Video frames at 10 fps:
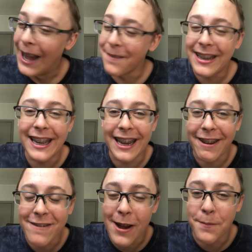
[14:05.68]
I'm
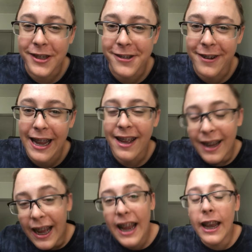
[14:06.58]
kidding, Rob. It's okay.
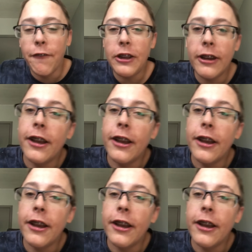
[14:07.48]
And if you